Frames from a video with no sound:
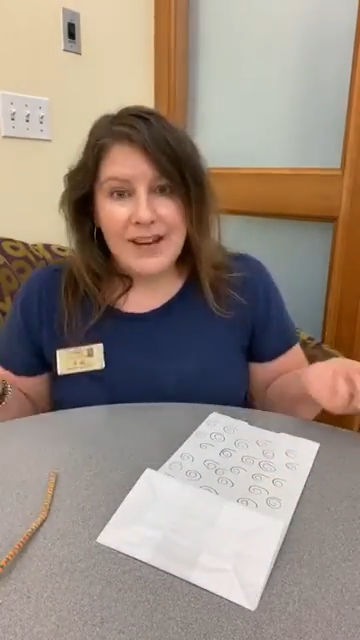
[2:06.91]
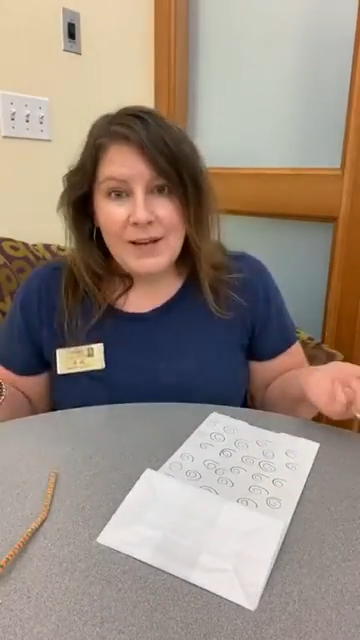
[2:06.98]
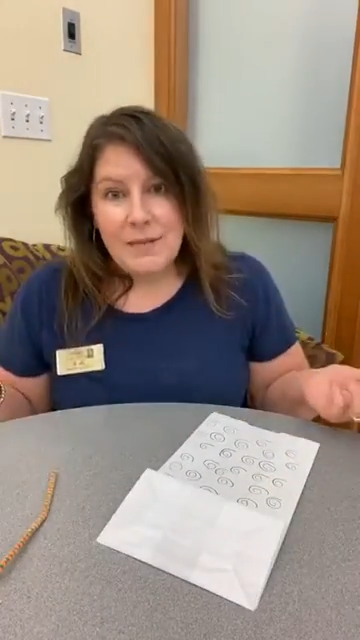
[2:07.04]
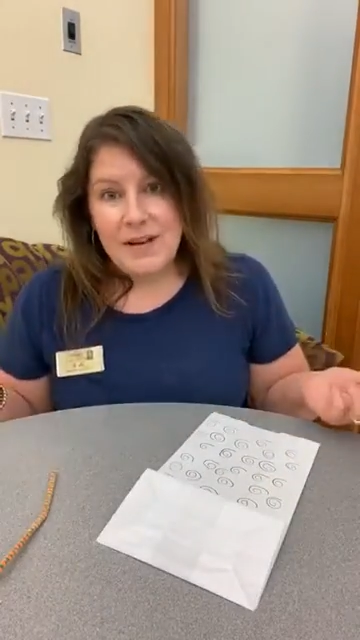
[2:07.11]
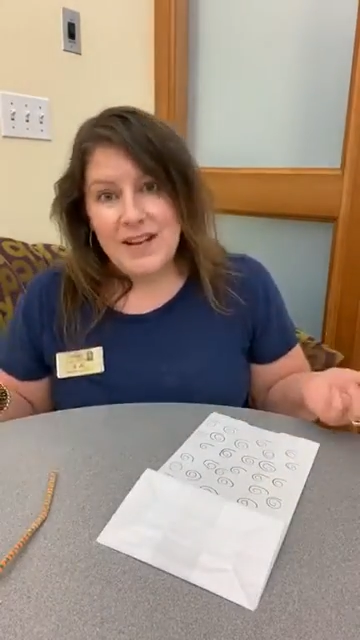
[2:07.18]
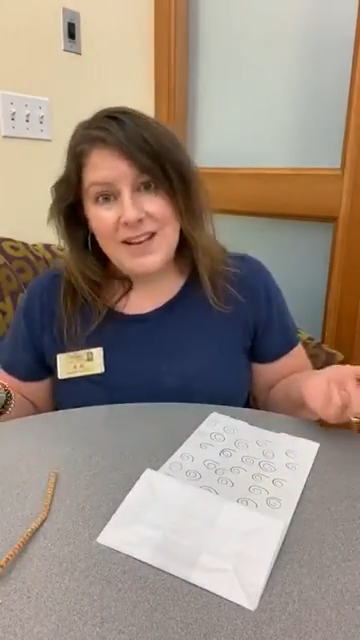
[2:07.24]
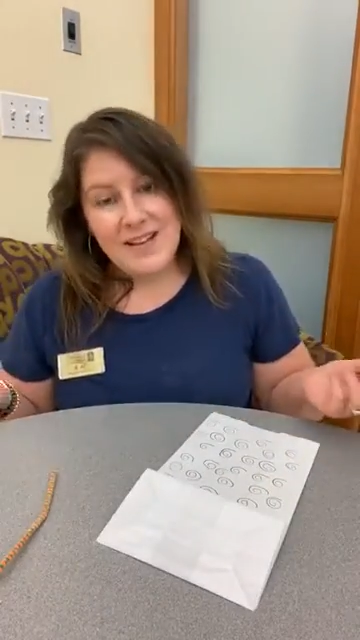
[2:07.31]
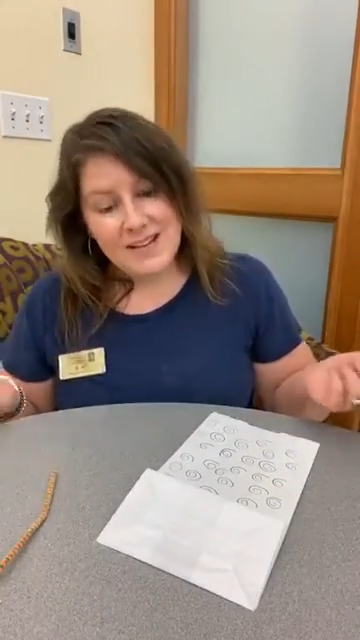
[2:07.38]
I'm
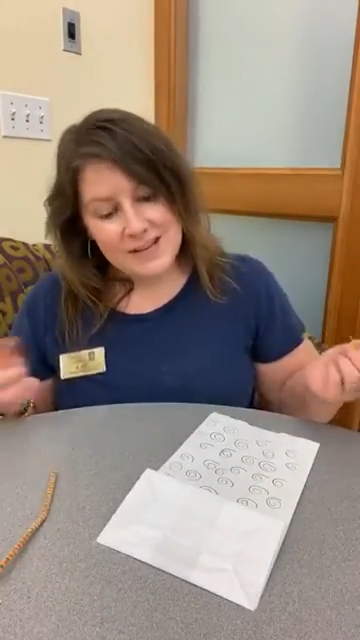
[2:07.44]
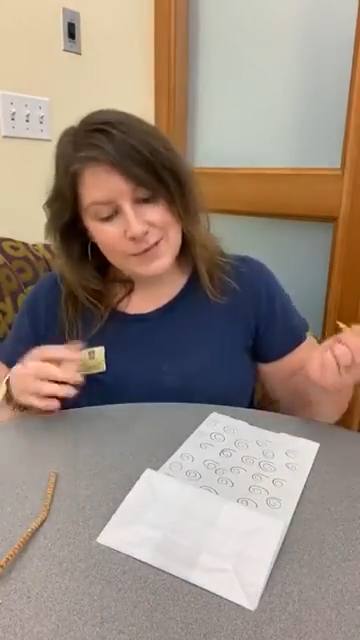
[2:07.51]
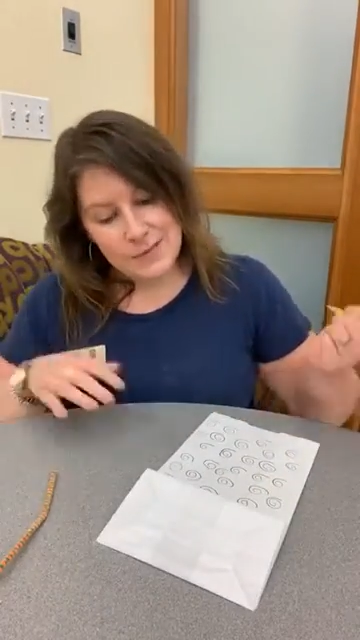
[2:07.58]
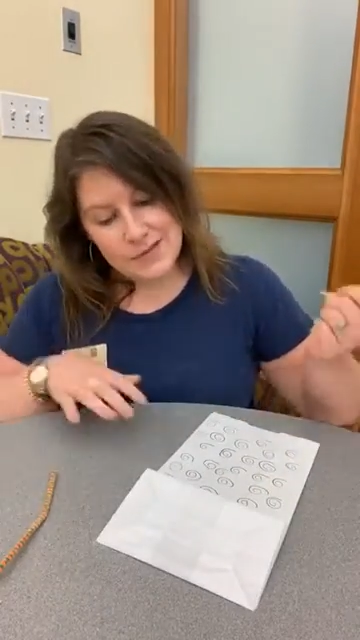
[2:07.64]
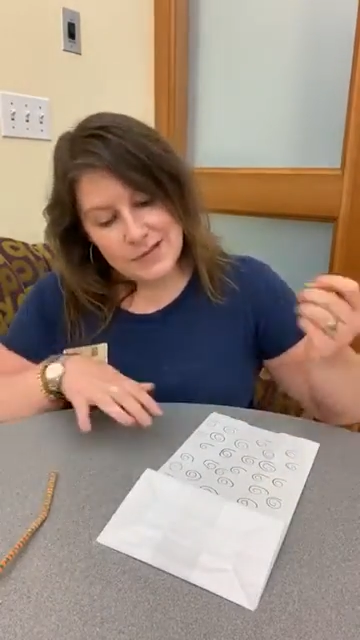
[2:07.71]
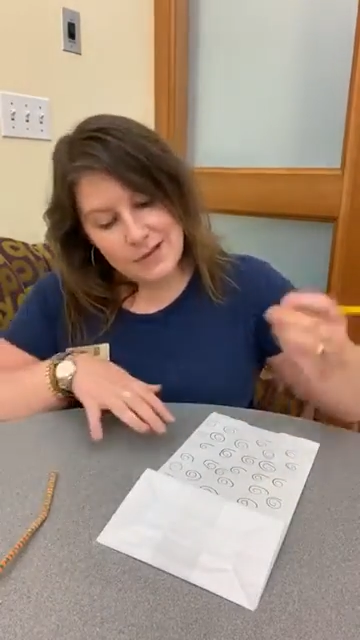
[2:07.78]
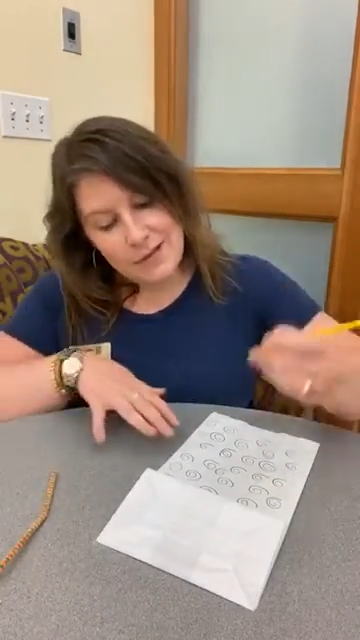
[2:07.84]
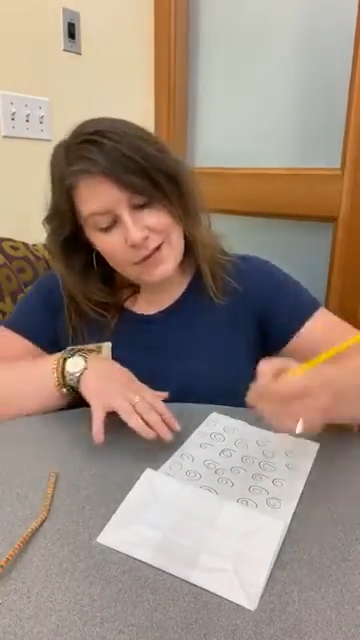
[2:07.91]
going to add
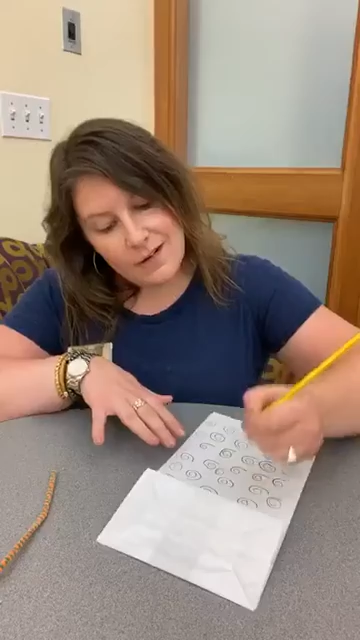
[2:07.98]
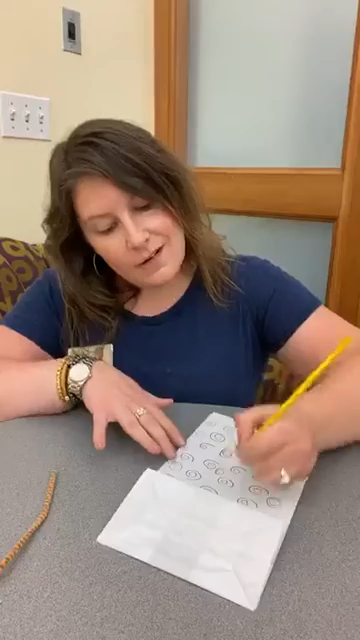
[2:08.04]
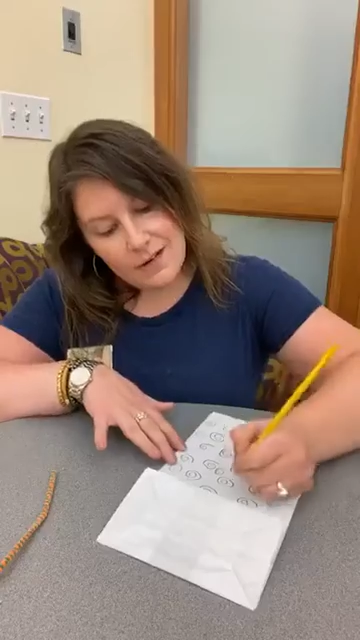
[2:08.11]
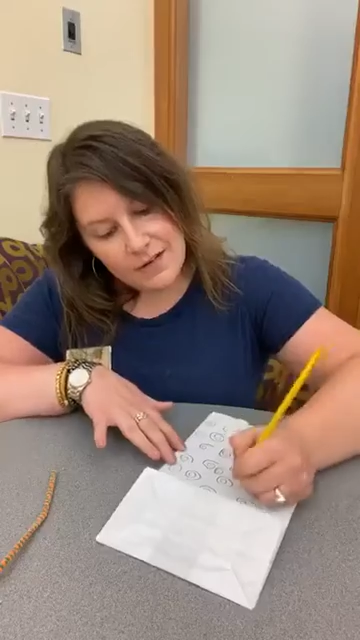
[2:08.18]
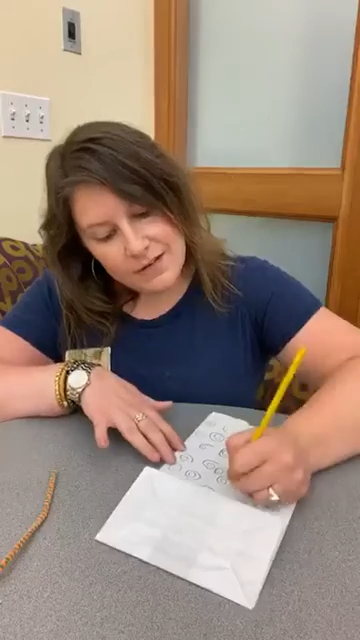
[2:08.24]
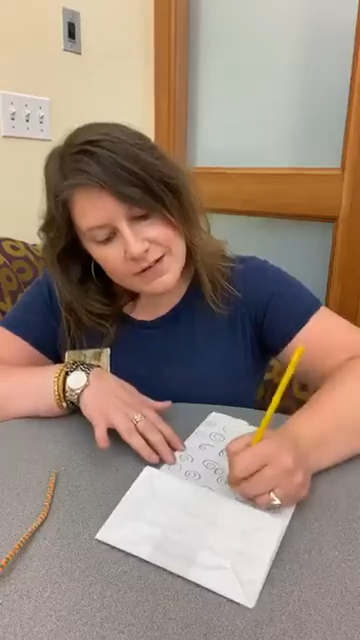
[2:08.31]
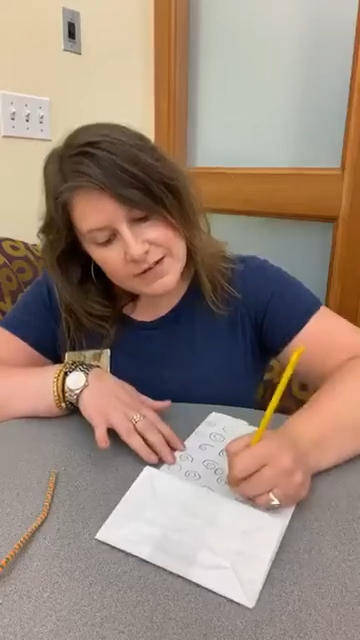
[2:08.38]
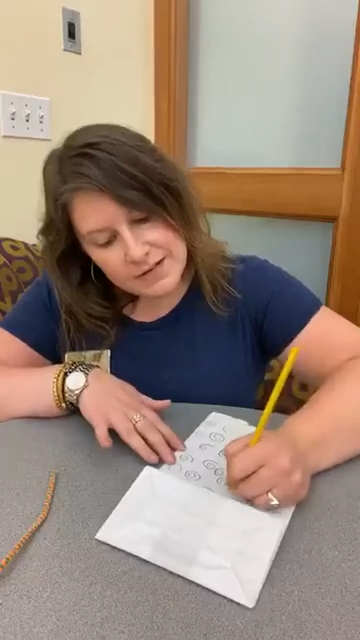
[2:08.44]
some
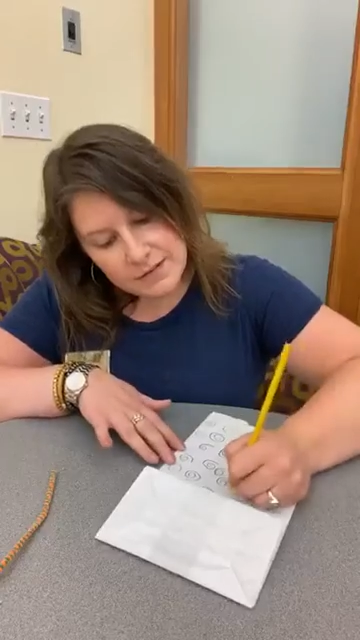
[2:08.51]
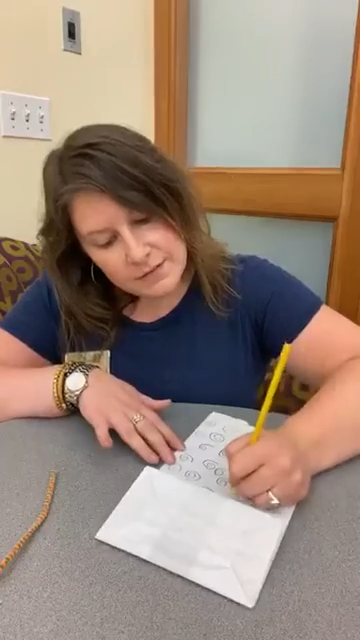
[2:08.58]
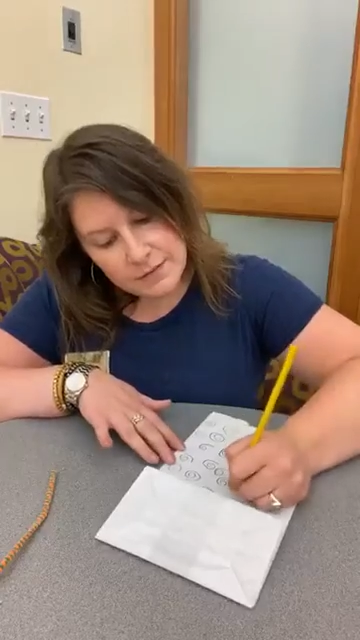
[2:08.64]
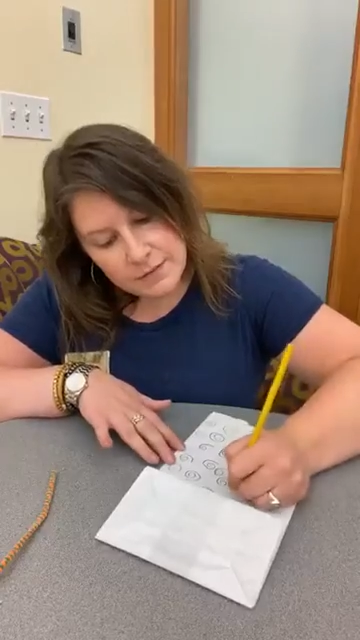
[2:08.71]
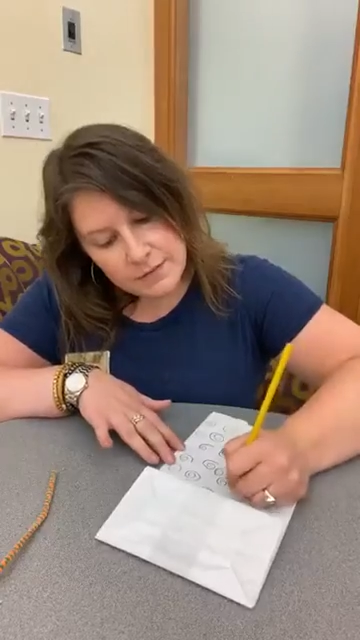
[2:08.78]
stars.